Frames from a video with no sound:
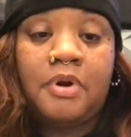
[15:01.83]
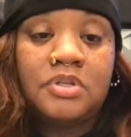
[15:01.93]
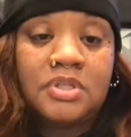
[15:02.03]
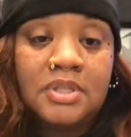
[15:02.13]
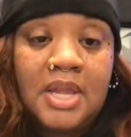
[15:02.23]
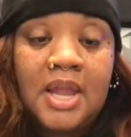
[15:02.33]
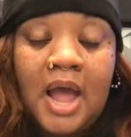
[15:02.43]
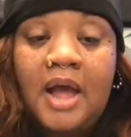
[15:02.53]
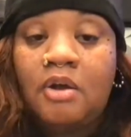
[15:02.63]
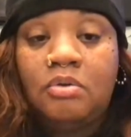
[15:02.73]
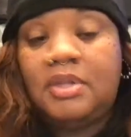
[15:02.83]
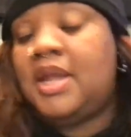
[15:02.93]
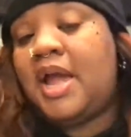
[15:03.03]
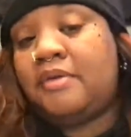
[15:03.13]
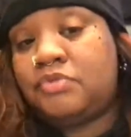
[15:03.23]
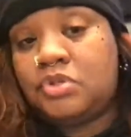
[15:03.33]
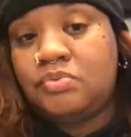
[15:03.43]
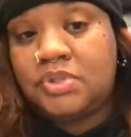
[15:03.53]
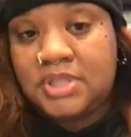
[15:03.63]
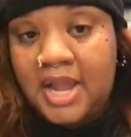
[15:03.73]
personally, I only have two
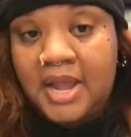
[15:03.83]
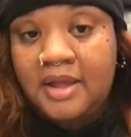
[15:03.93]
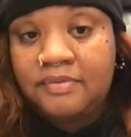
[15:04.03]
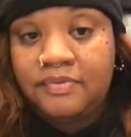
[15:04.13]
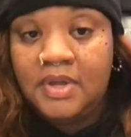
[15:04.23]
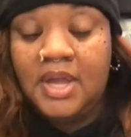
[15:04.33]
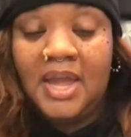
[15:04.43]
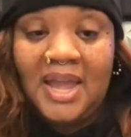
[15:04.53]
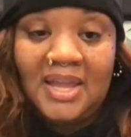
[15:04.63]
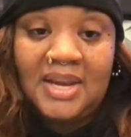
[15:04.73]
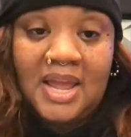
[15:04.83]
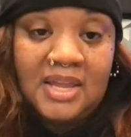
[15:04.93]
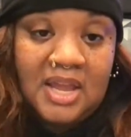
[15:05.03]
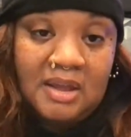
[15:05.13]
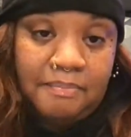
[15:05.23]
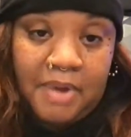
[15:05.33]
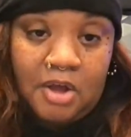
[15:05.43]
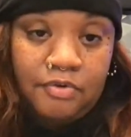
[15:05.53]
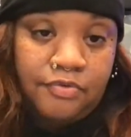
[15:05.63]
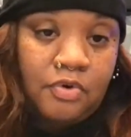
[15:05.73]
staff, and they get
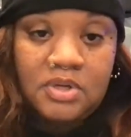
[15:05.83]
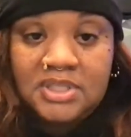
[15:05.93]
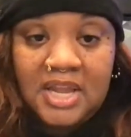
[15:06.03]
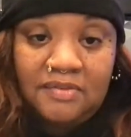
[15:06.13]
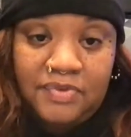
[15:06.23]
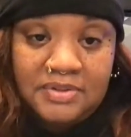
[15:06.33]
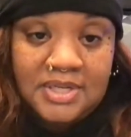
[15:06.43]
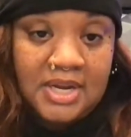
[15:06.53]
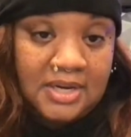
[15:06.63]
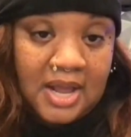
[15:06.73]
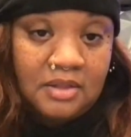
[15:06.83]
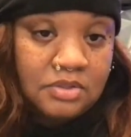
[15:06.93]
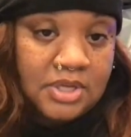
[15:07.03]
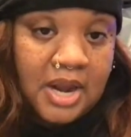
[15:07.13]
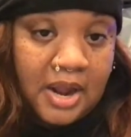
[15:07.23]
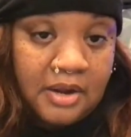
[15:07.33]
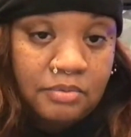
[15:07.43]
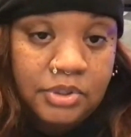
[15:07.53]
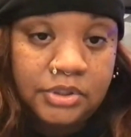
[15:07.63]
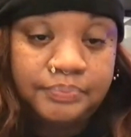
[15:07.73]
about $14-15 an
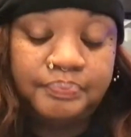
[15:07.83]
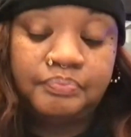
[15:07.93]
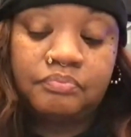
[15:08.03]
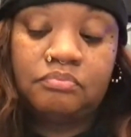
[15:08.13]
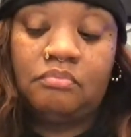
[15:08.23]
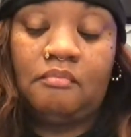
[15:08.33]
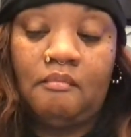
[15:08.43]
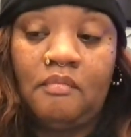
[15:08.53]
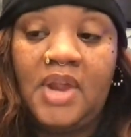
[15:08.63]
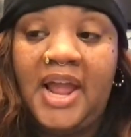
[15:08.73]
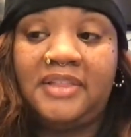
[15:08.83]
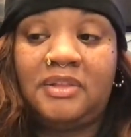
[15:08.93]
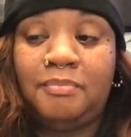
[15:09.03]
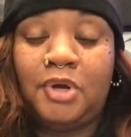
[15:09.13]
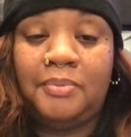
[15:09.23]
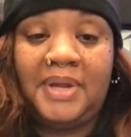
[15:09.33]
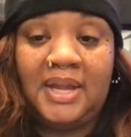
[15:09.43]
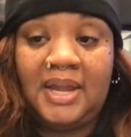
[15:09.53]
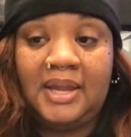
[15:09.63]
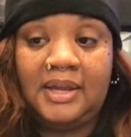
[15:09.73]
hour at the
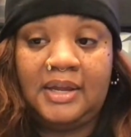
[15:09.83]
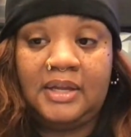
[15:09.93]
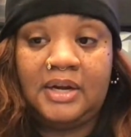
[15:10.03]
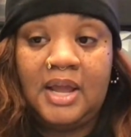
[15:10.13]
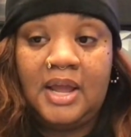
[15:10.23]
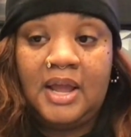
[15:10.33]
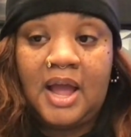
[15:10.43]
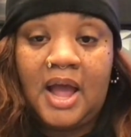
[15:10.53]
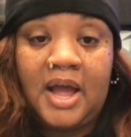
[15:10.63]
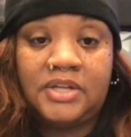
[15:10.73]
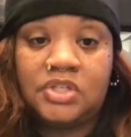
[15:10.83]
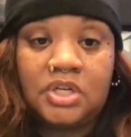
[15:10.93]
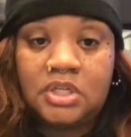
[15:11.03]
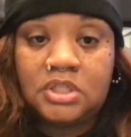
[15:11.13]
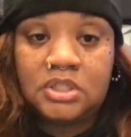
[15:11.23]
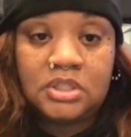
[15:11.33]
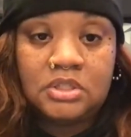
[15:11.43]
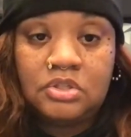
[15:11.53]
moment. And I just,